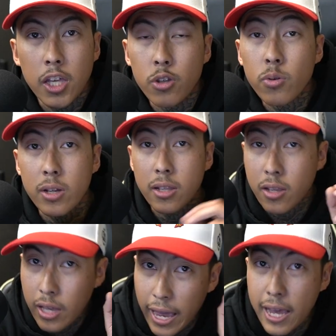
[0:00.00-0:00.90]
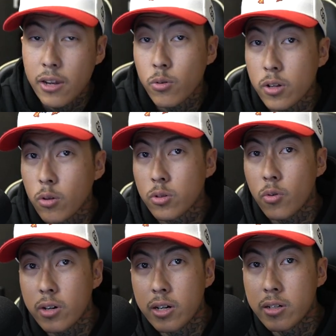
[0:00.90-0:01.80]
you can handle those
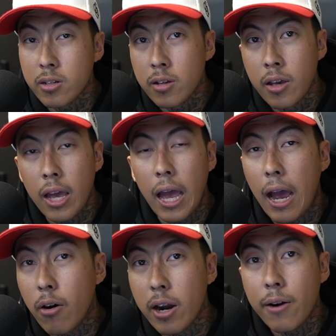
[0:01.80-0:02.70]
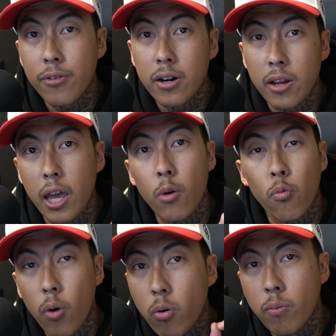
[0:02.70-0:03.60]
orders. However,
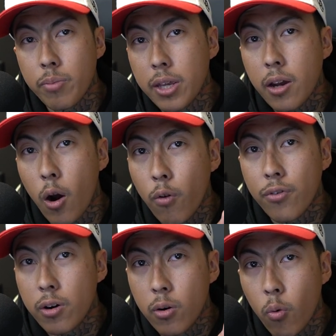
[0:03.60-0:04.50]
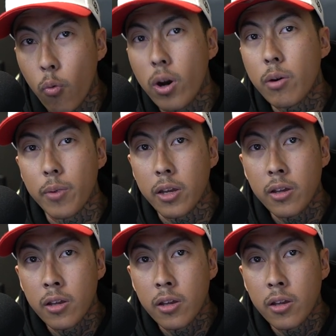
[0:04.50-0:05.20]
it won't be overwhelming.